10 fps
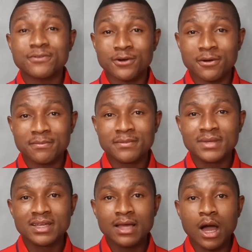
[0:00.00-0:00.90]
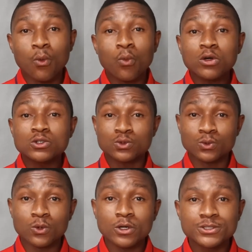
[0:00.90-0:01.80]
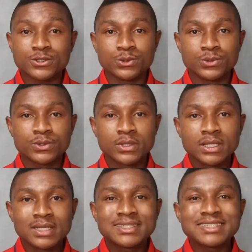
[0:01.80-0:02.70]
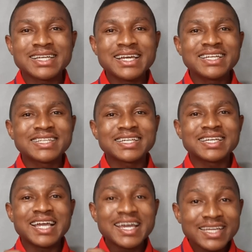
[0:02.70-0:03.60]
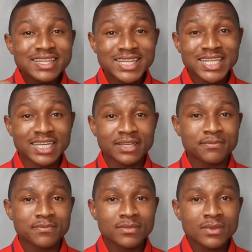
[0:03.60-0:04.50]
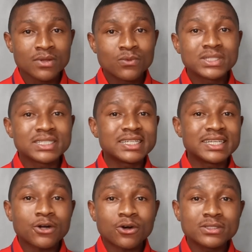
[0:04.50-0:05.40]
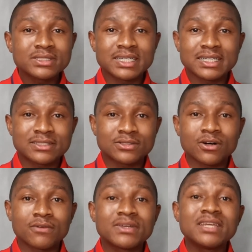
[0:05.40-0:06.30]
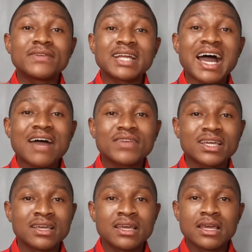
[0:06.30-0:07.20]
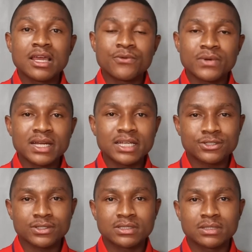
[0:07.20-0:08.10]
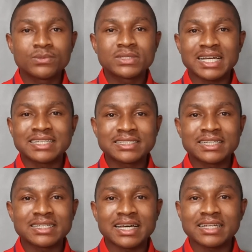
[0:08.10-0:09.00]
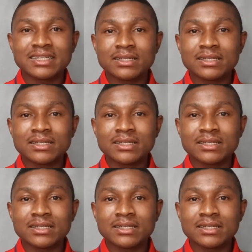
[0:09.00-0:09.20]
from and what to run to. It says anything, which is in the context of even having a relationship, which I said that